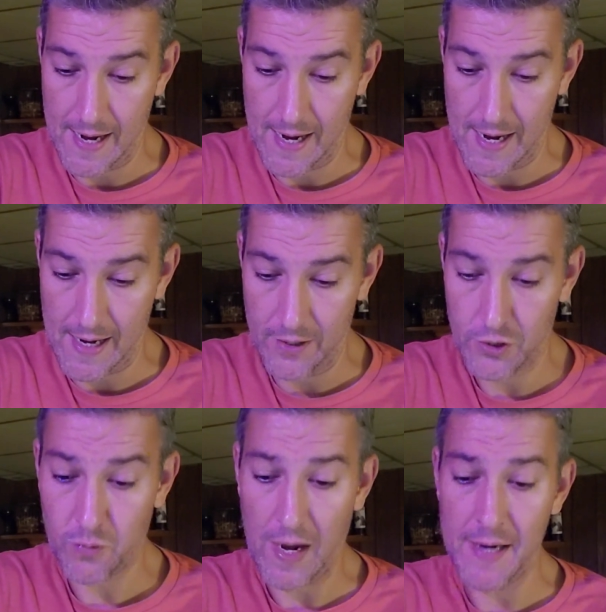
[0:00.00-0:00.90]
And
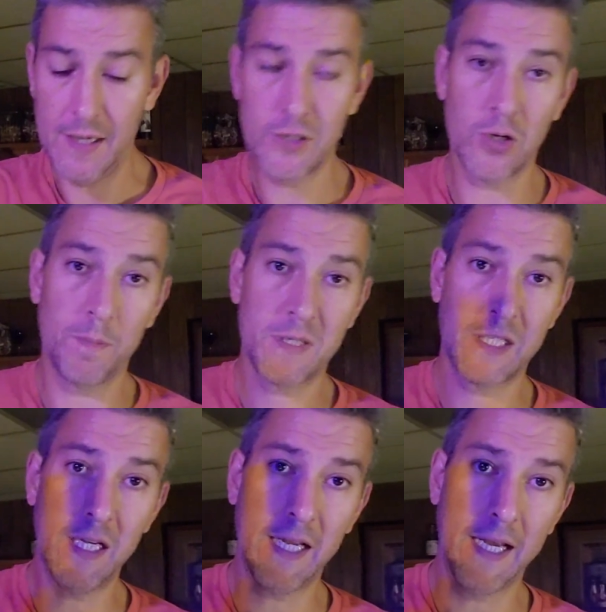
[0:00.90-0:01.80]
here's a red. So
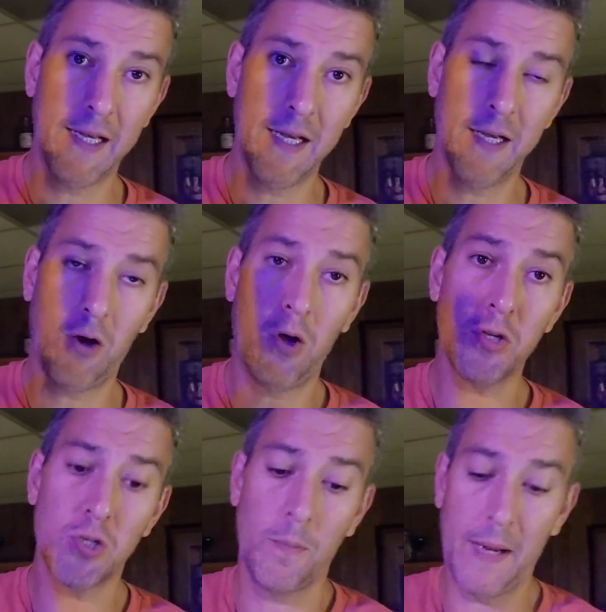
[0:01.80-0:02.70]
Obsidian
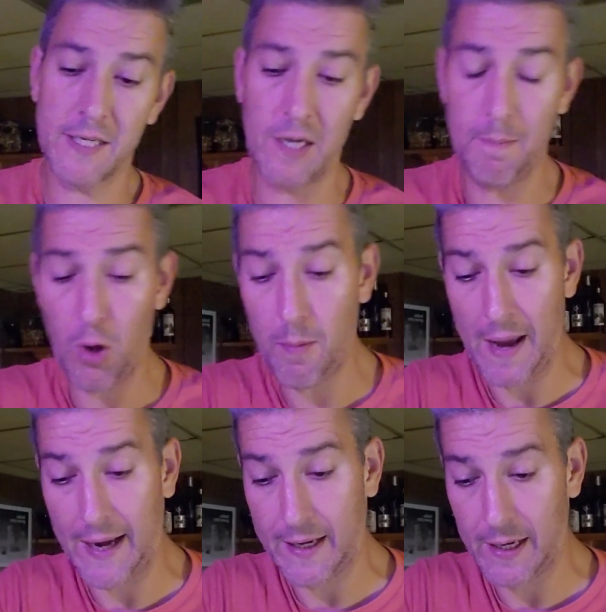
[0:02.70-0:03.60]
also makes a
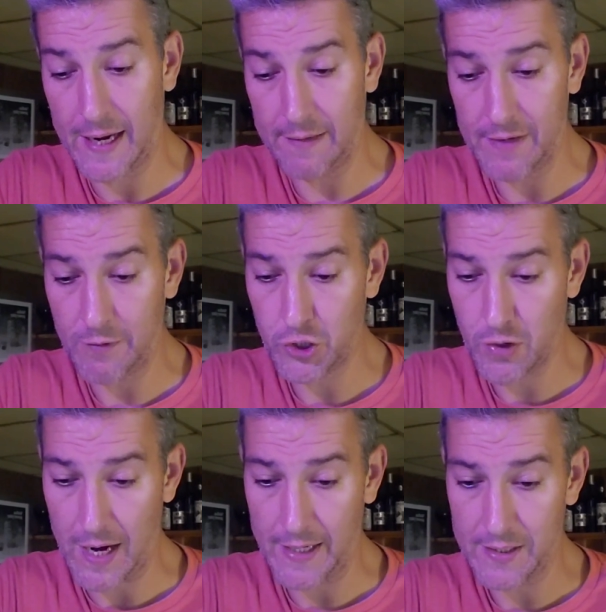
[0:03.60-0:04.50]
Malbec, and I've never
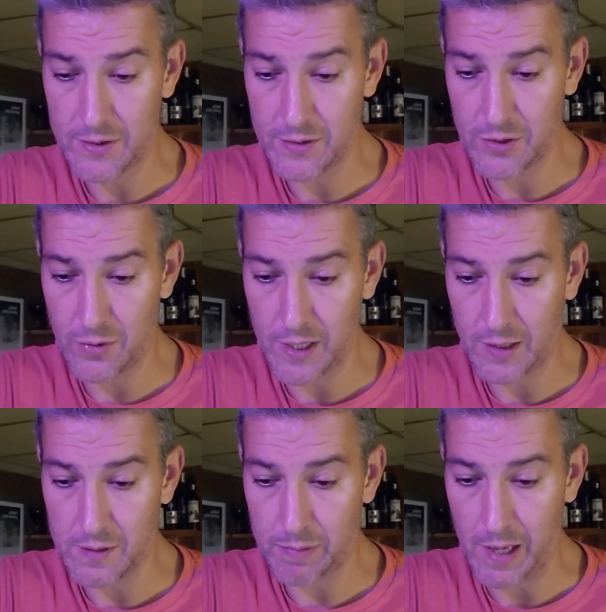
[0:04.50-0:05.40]
tried it. So this is their
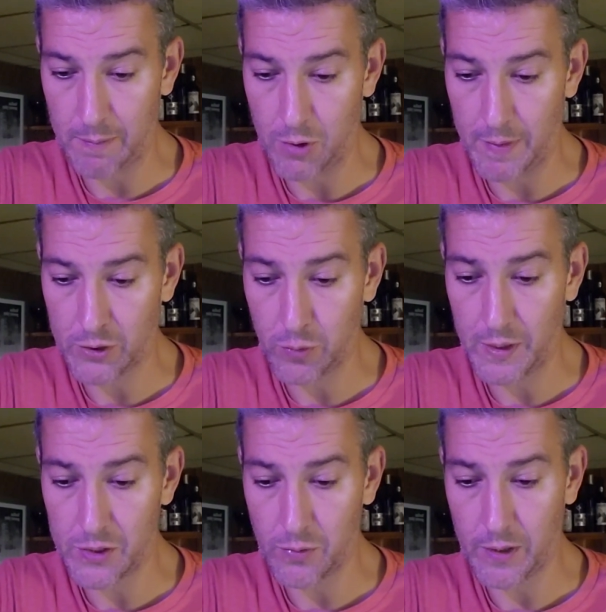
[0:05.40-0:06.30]
Nicholas Block Malbec
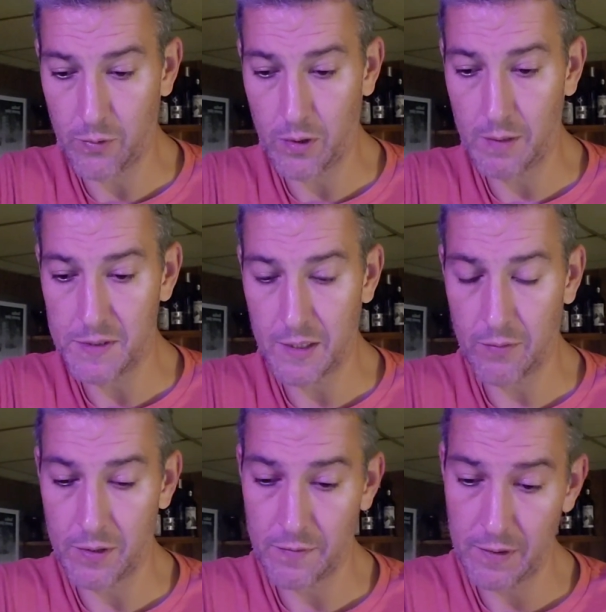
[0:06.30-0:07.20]
2021,
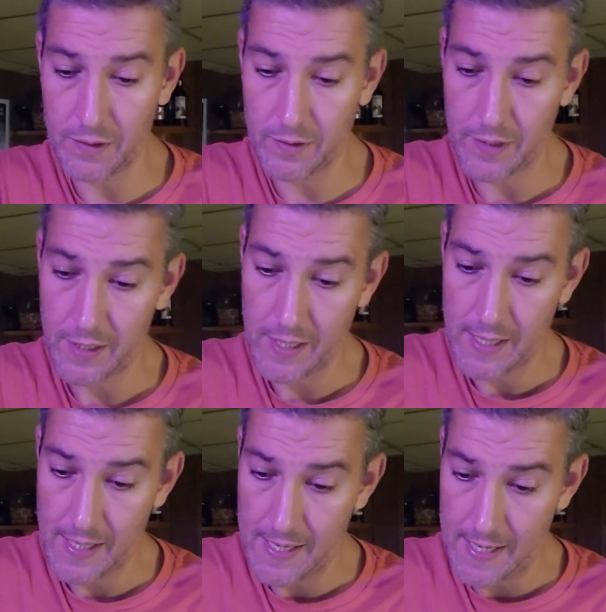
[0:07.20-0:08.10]
Obsidian Ridge Vineyard.
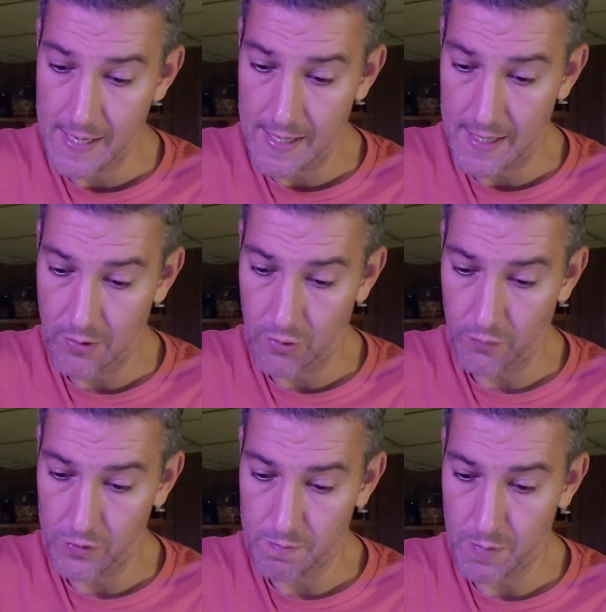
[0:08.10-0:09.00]
I don't know
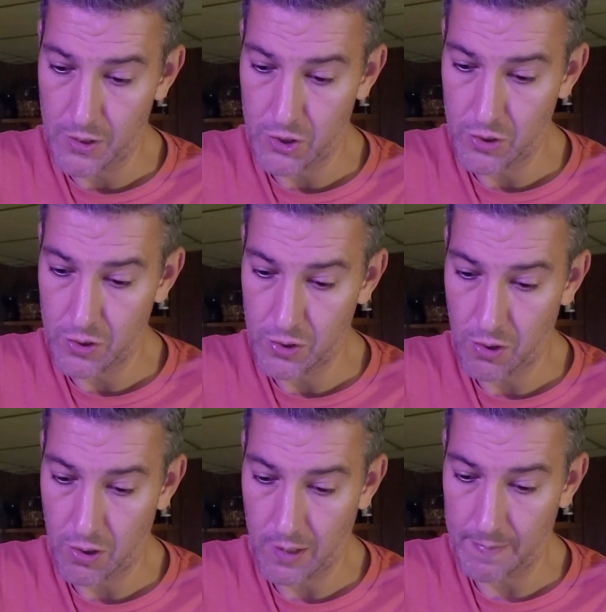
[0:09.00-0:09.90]
if there's much to
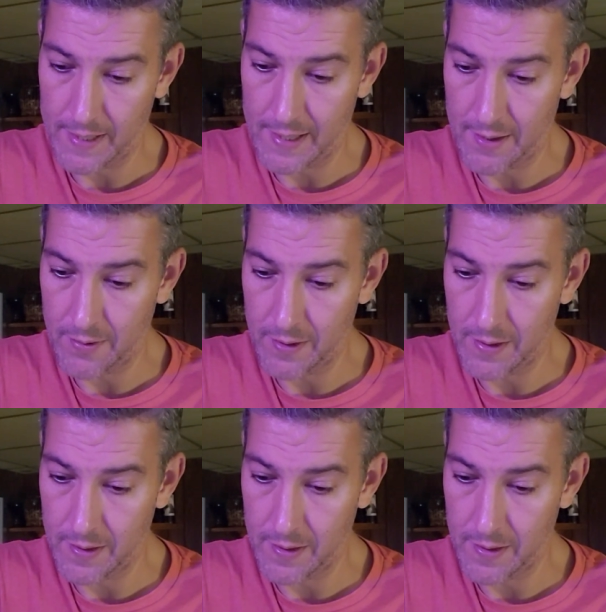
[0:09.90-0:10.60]
talk about